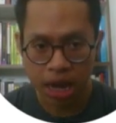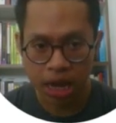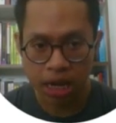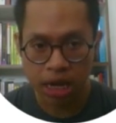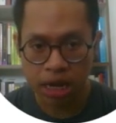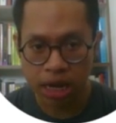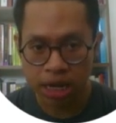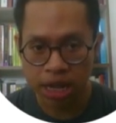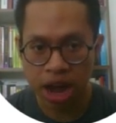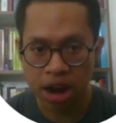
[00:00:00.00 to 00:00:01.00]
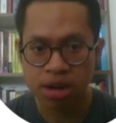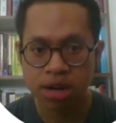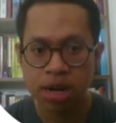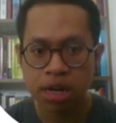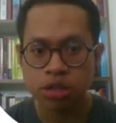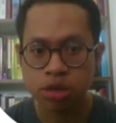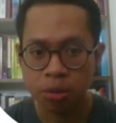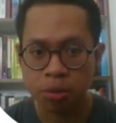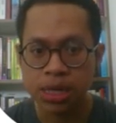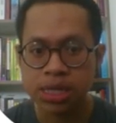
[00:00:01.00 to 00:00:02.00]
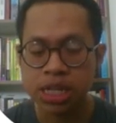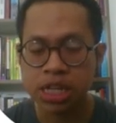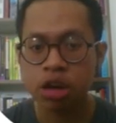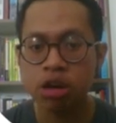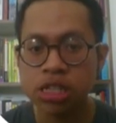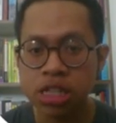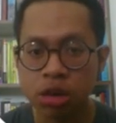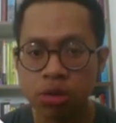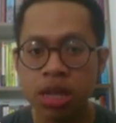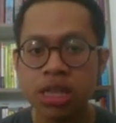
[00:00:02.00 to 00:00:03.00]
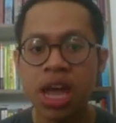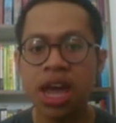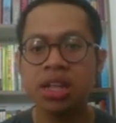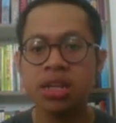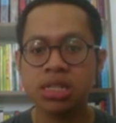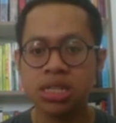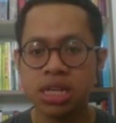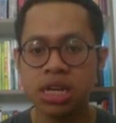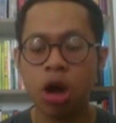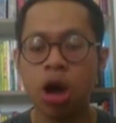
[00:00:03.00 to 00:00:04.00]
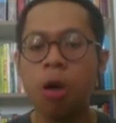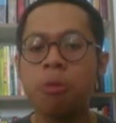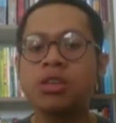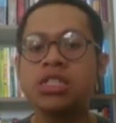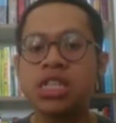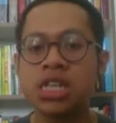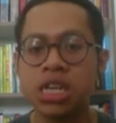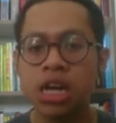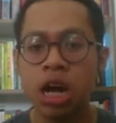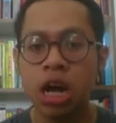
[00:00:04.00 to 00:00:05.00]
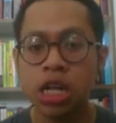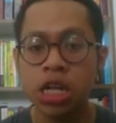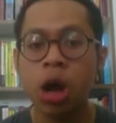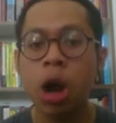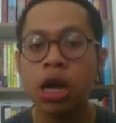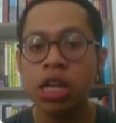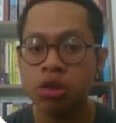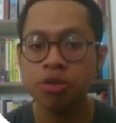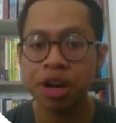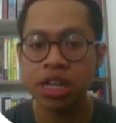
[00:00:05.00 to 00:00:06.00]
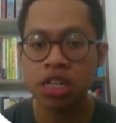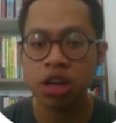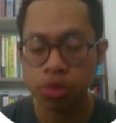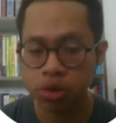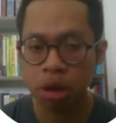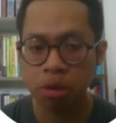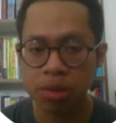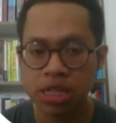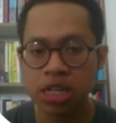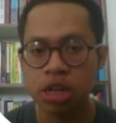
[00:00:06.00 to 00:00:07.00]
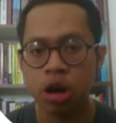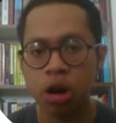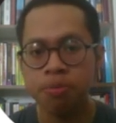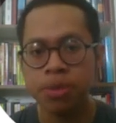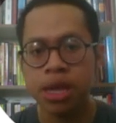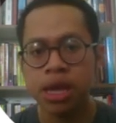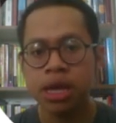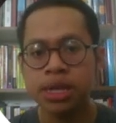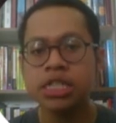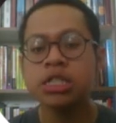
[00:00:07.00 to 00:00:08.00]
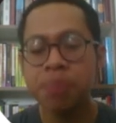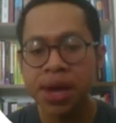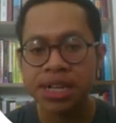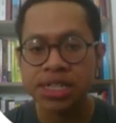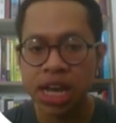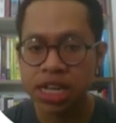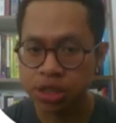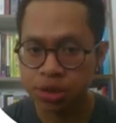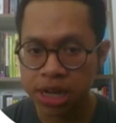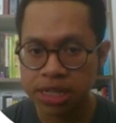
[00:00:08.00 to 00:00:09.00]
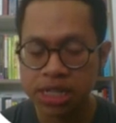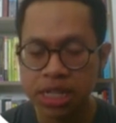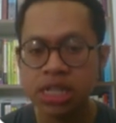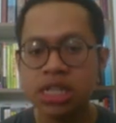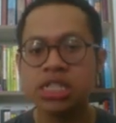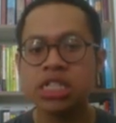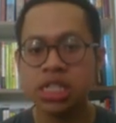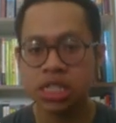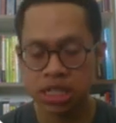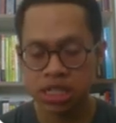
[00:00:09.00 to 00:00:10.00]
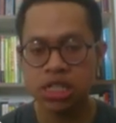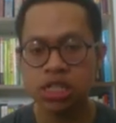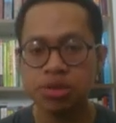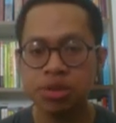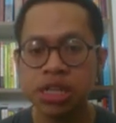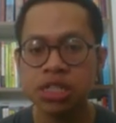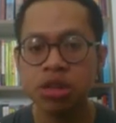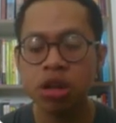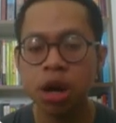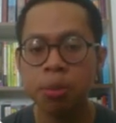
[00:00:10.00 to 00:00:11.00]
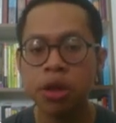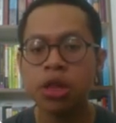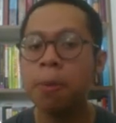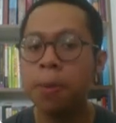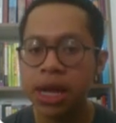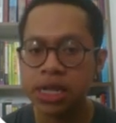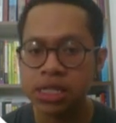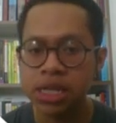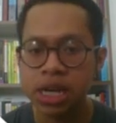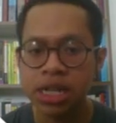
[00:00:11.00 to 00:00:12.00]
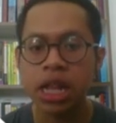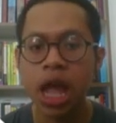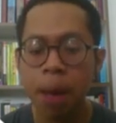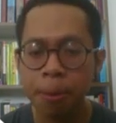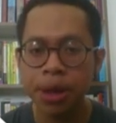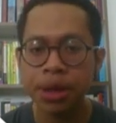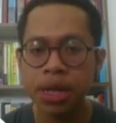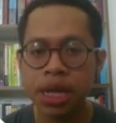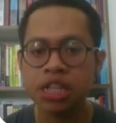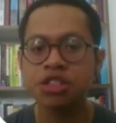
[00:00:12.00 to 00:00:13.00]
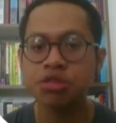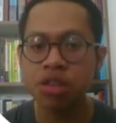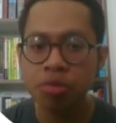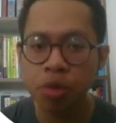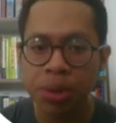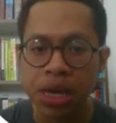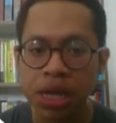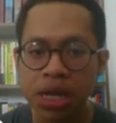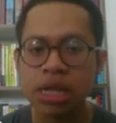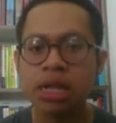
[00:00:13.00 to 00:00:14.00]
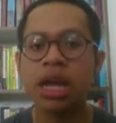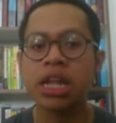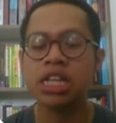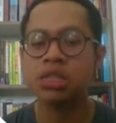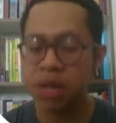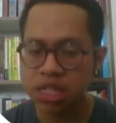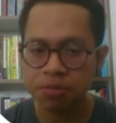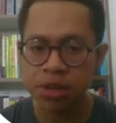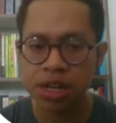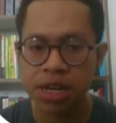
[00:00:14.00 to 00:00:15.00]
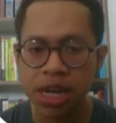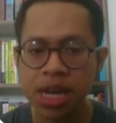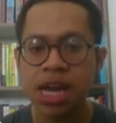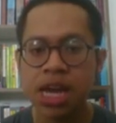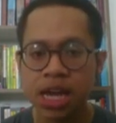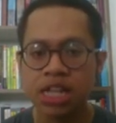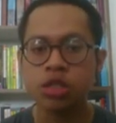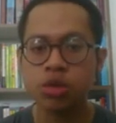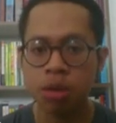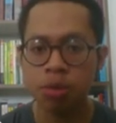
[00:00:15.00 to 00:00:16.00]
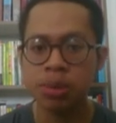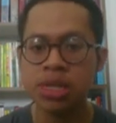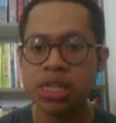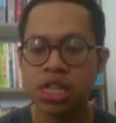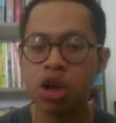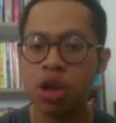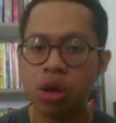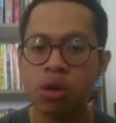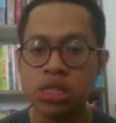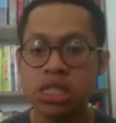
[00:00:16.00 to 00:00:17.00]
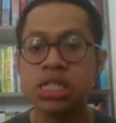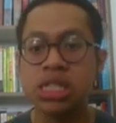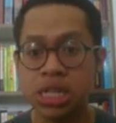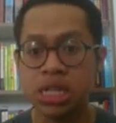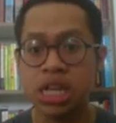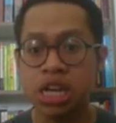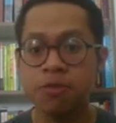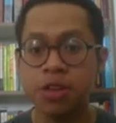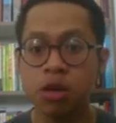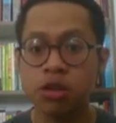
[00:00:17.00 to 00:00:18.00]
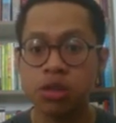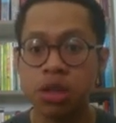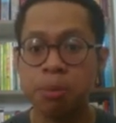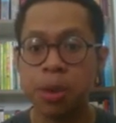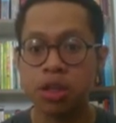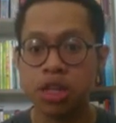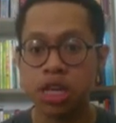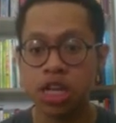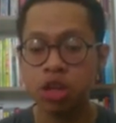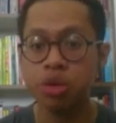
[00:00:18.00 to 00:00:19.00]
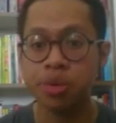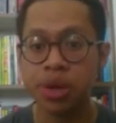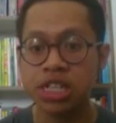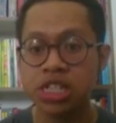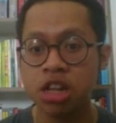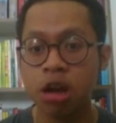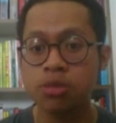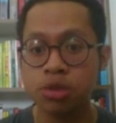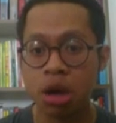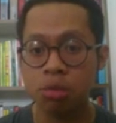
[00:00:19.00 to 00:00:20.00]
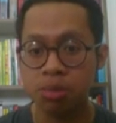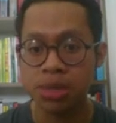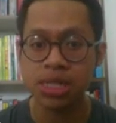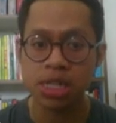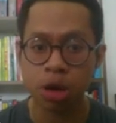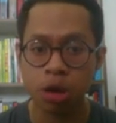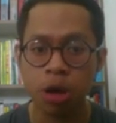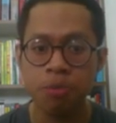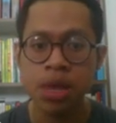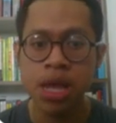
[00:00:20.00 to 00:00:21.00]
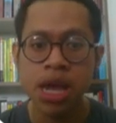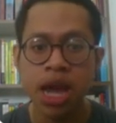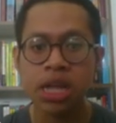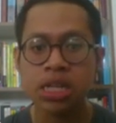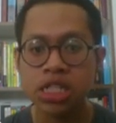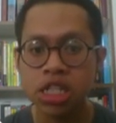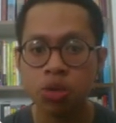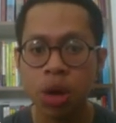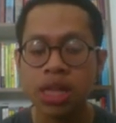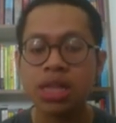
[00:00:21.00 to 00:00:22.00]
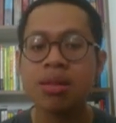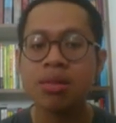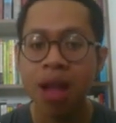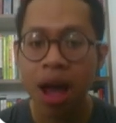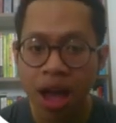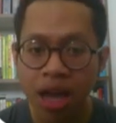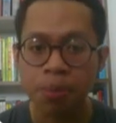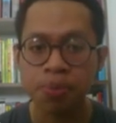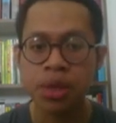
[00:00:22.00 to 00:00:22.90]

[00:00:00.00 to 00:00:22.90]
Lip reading: They are Sukabumi City Council who attend the officially the inauguration of Sukabumi City Hall. The space, as you can see, this history is talk about the place that happened in Sukabumi and specifically in Sukabumi City Hall, because this the event also about the inauguration of Sukabumi City Hall. And the third one, time.